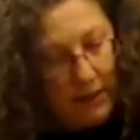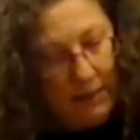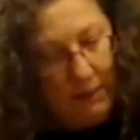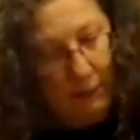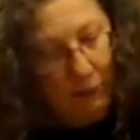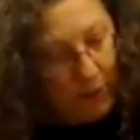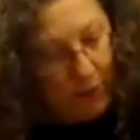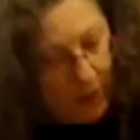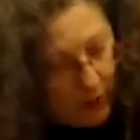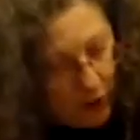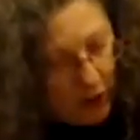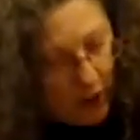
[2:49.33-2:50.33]
And before we
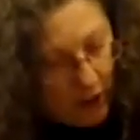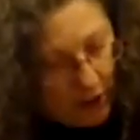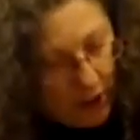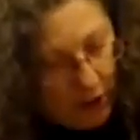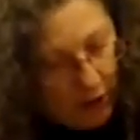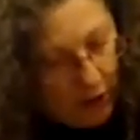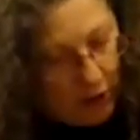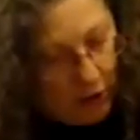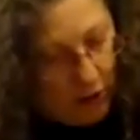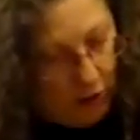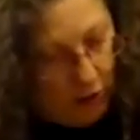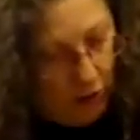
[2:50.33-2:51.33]
switch to the other toe, you're
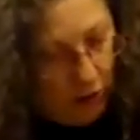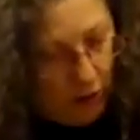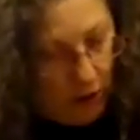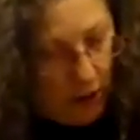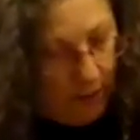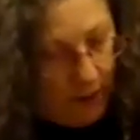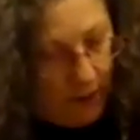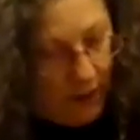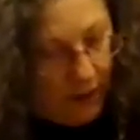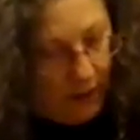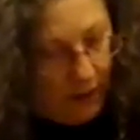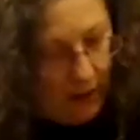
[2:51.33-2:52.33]
going to look up
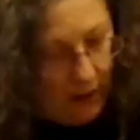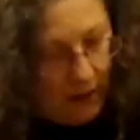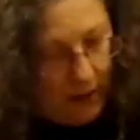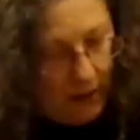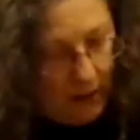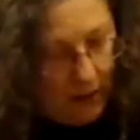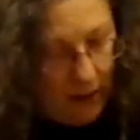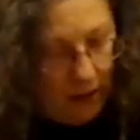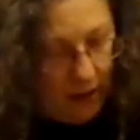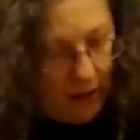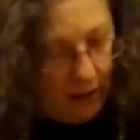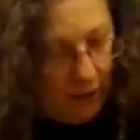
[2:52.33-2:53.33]
the
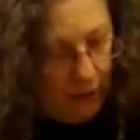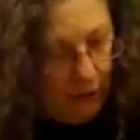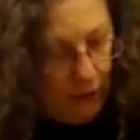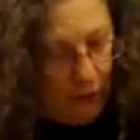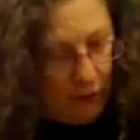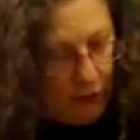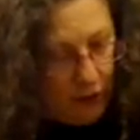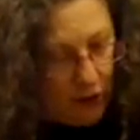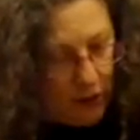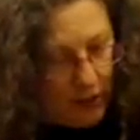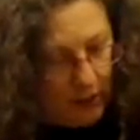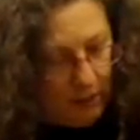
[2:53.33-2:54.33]
line of the foot,
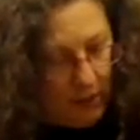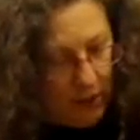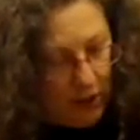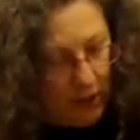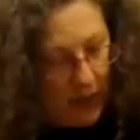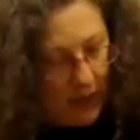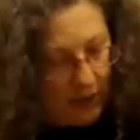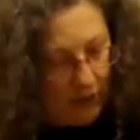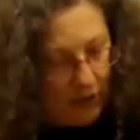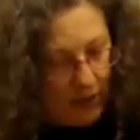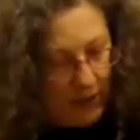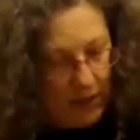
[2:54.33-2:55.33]
just as it meets the
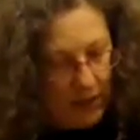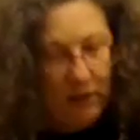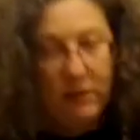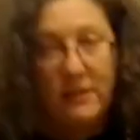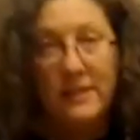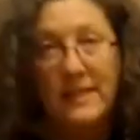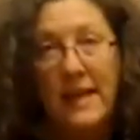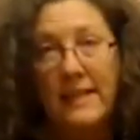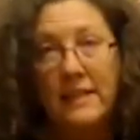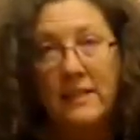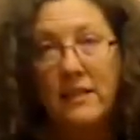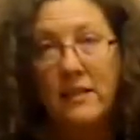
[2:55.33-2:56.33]
ankle. There's a little
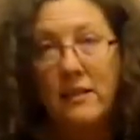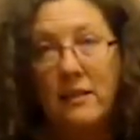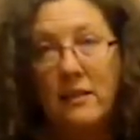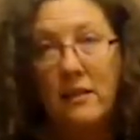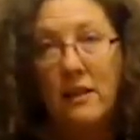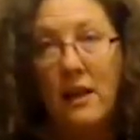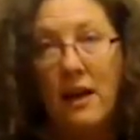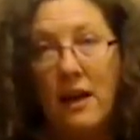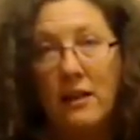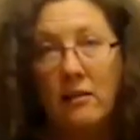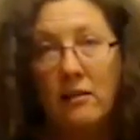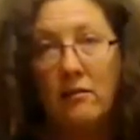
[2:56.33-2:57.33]
dent there,
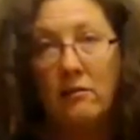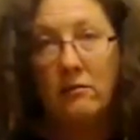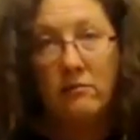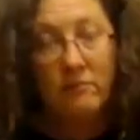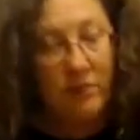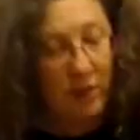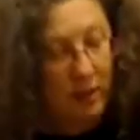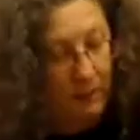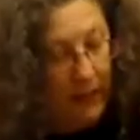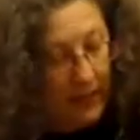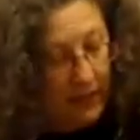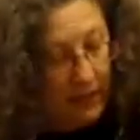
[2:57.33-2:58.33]
a little
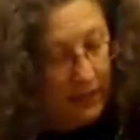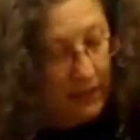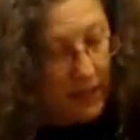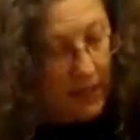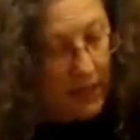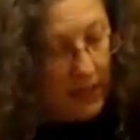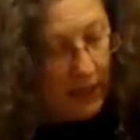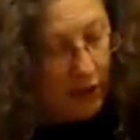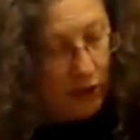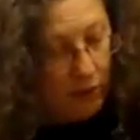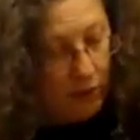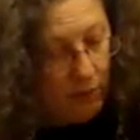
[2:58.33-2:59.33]
space, and
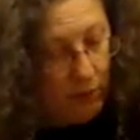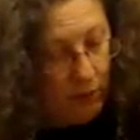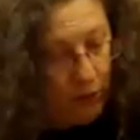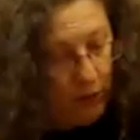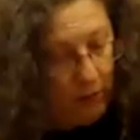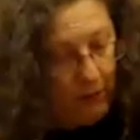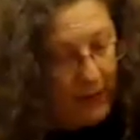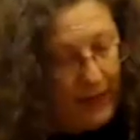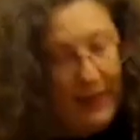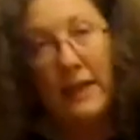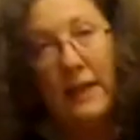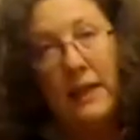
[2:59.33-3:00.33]
you're going to put the
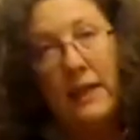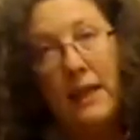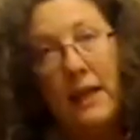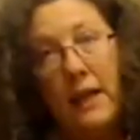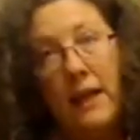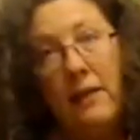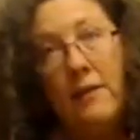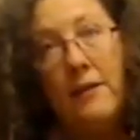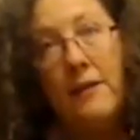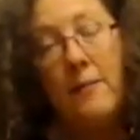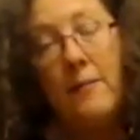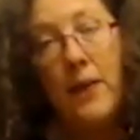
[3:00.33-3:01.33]
pen in there,
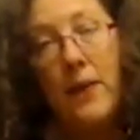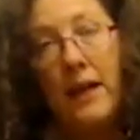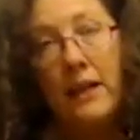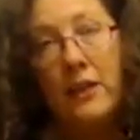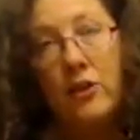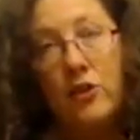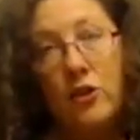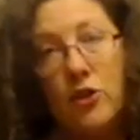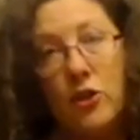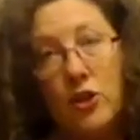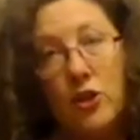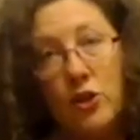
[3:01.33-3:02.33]
and then you're
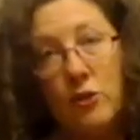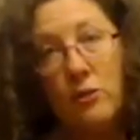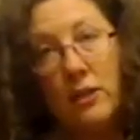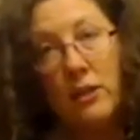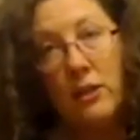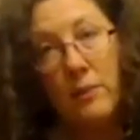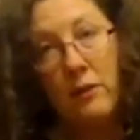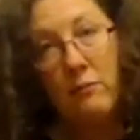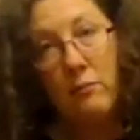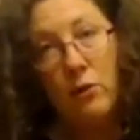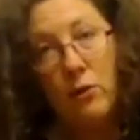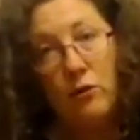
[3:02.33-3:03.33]
just going to do a little bit
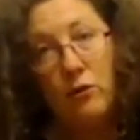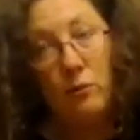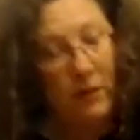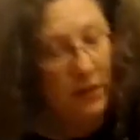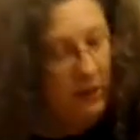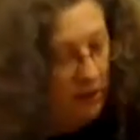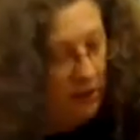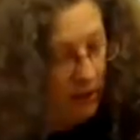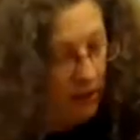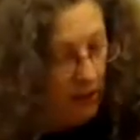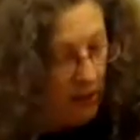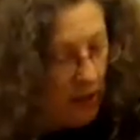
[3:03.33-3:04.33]
of
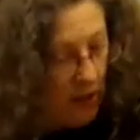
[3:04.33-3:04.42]
movement